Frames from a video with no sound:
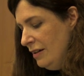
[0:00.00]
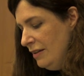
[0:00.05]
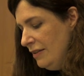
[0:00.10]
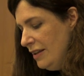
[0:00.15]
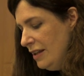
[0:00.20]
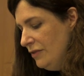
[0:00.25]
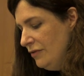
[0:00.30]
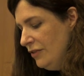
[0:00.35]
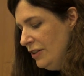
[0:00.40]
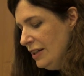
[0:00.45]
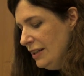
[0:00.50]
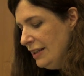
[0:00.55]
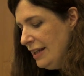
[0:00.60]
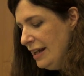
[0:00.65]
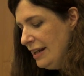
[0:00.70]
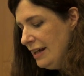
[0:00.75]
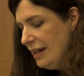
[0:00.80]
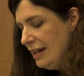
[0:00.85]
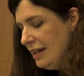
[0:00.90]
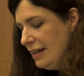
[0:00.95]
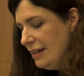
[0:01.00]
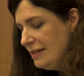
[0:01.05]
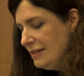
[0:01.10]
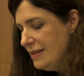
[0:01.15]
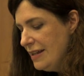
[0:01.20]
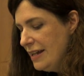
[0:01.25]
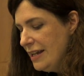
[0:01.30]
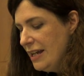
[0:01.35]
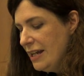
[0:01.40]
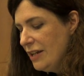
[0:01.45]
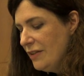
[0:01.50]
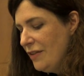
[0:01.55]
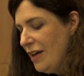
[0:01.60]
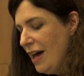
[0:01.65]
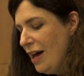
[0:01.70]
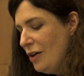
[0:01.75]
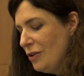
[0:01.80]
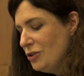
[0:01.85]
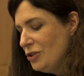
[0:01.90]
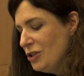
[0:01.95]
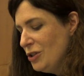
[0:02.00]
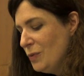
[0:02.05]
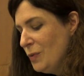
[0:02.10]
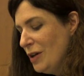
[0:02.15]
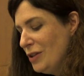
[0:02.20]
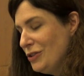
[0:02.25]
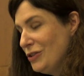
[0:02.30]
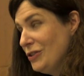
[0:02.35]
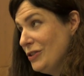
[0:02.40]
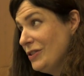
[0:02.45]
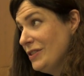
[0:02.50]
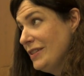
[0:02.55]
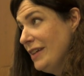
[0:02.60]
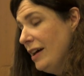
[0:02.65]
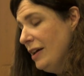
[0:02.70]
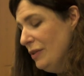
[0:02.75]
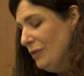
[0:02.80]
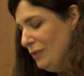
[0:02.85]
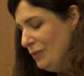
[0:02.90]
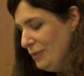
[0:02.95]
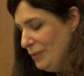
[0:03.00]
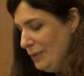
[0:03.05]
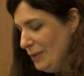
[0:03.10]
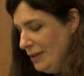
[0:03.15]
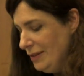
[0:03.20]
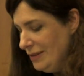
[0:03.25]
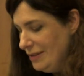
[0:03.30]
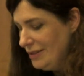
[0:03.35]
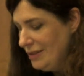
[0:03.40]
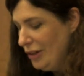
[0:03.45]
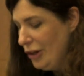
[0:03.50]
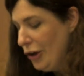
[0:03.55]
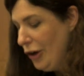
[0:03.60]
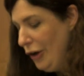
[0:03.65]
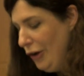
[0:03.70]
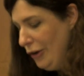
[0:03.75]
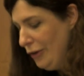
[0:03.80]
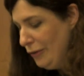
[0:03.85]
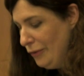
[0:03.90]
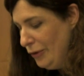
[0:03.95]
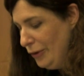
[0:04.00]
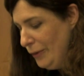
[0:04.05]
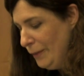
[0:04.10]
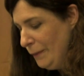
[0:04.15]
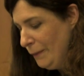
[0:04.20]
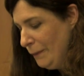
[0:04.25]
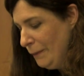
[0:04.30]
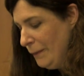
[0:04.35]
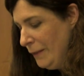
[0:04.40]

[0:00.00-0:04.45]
Then Violetta is thinking of how she was herself once a carnival.